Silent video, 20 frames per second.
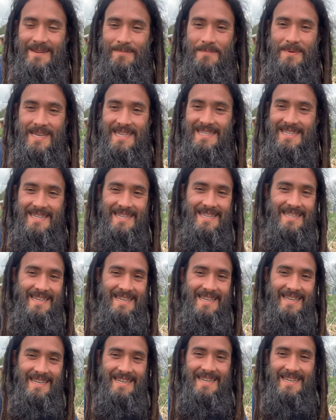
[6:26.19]
basically
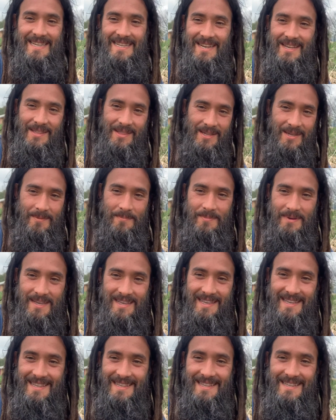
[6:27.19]
eating nothing
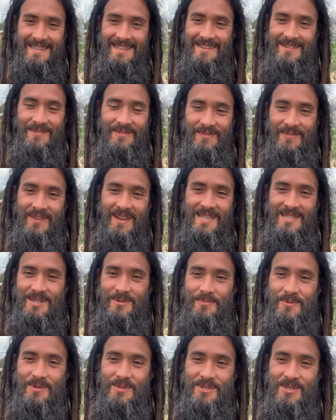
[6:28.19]
but
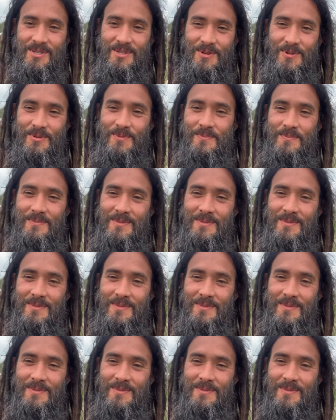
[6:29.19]
vegetable soup